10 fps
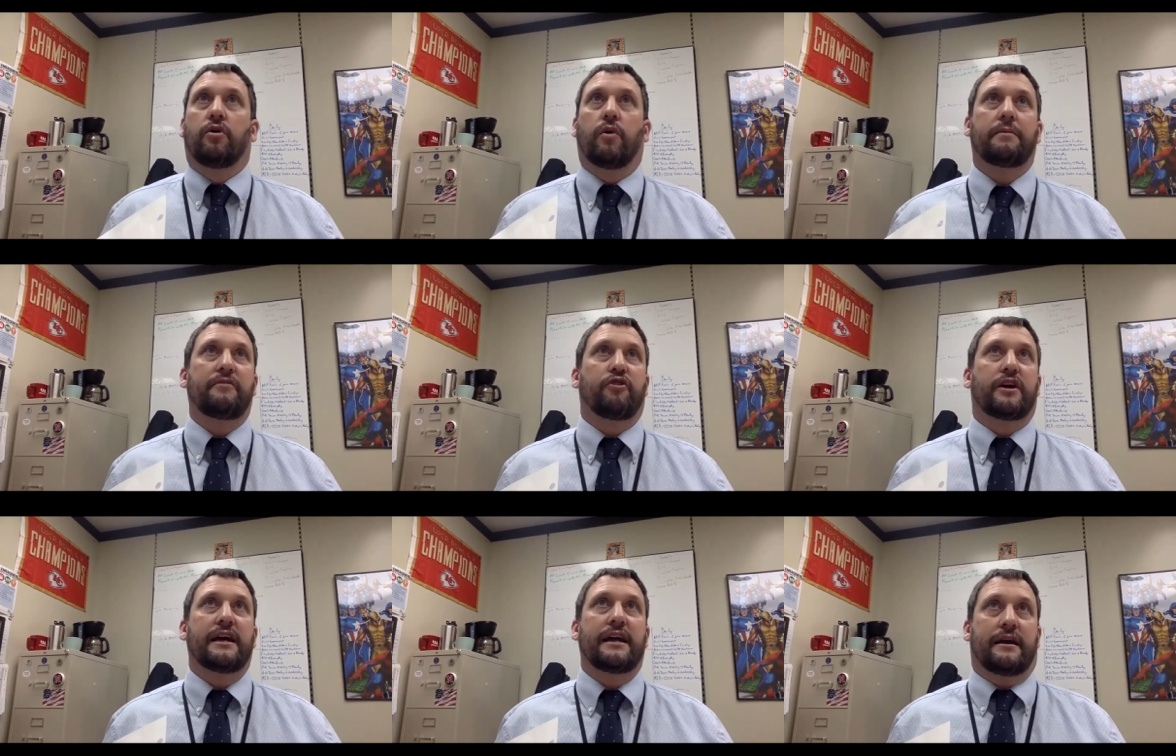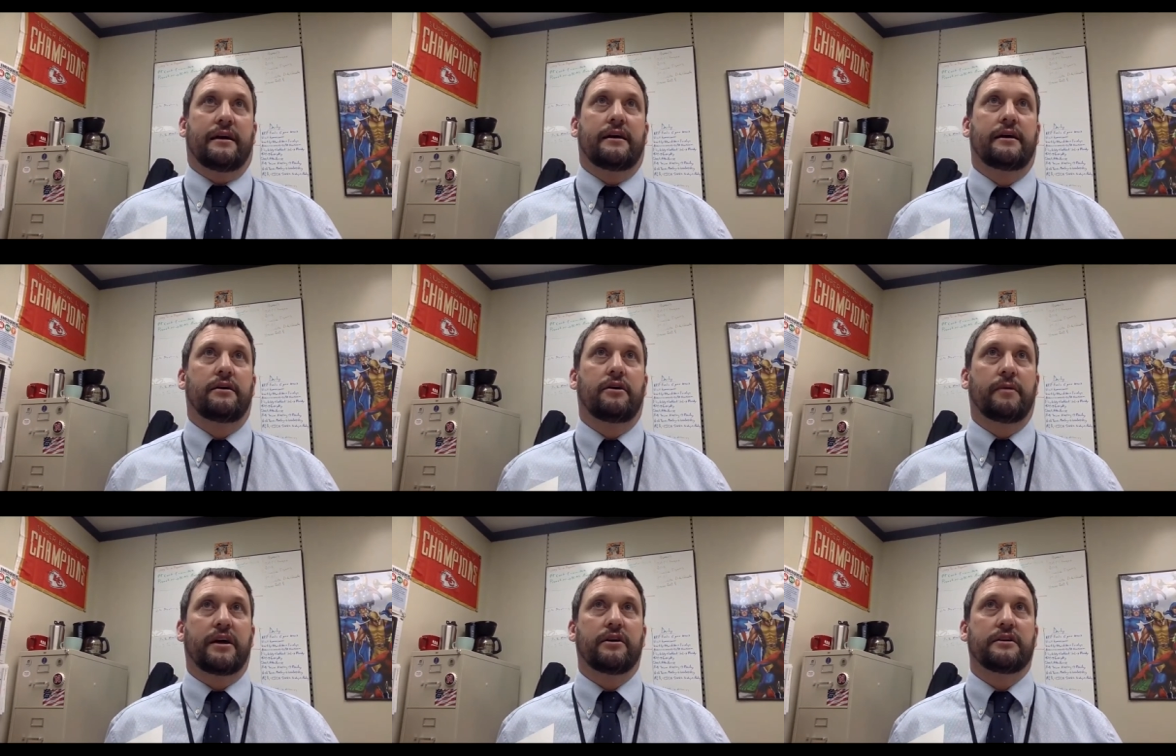What am I forgetting? Oh
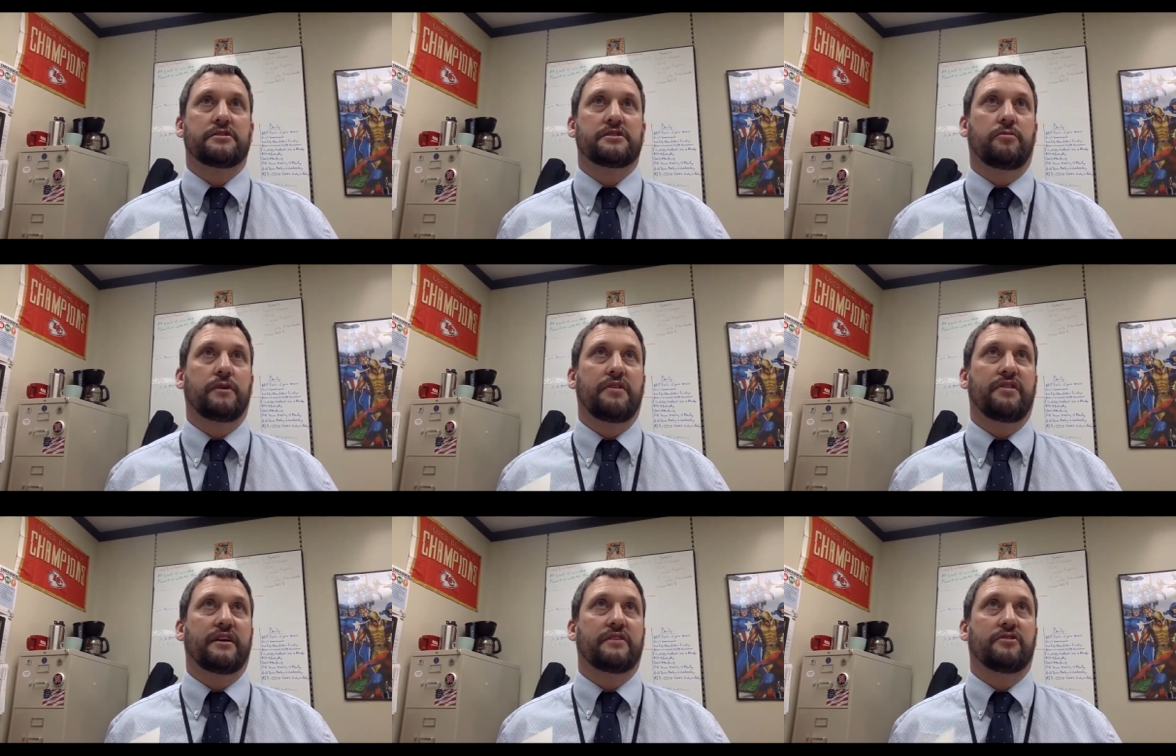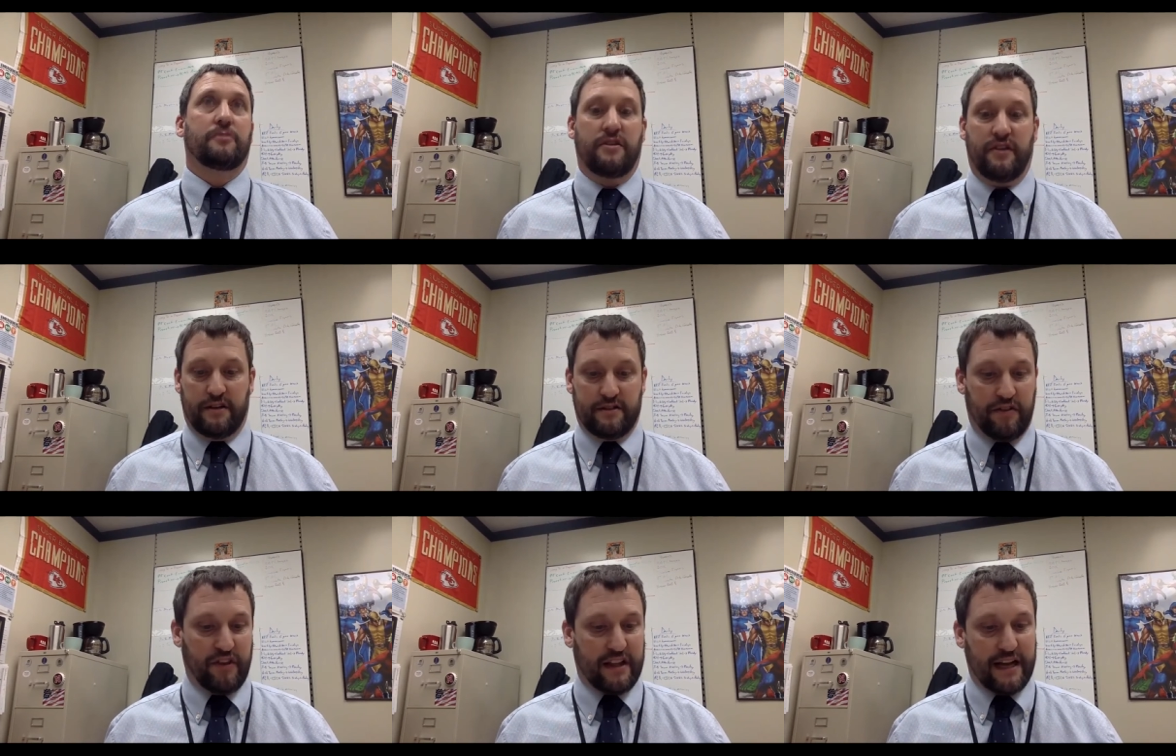my goodness, so many things, so many things.
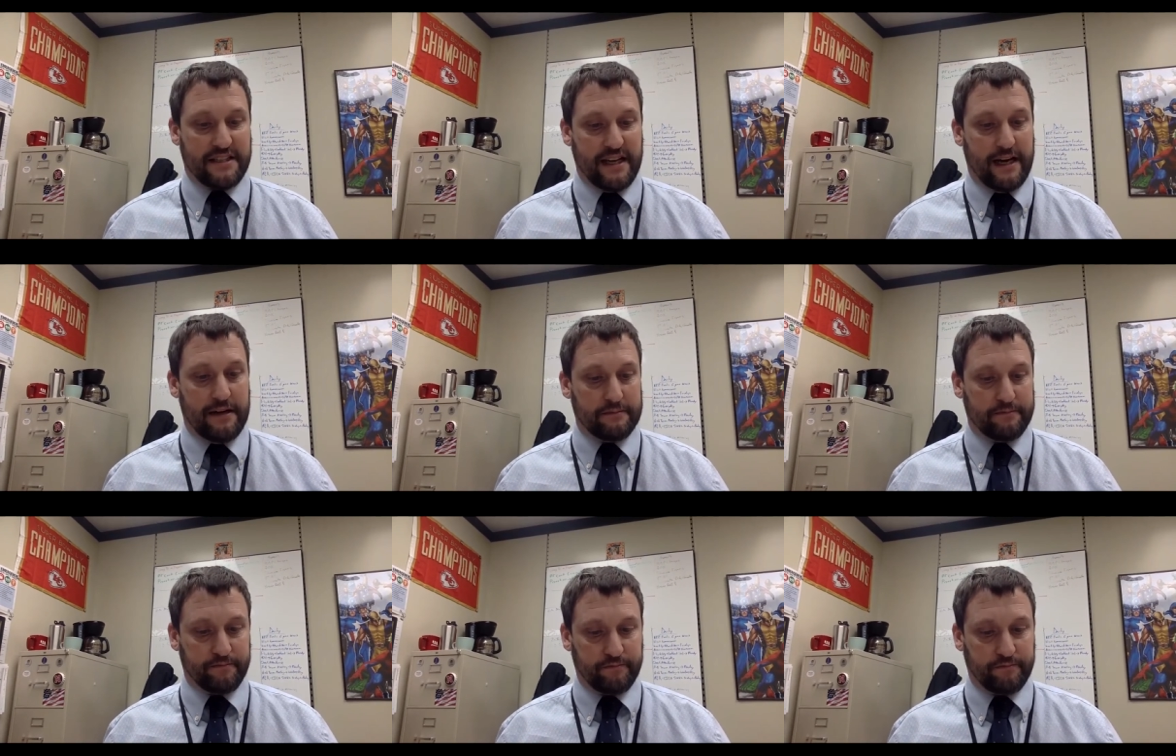I think that's it.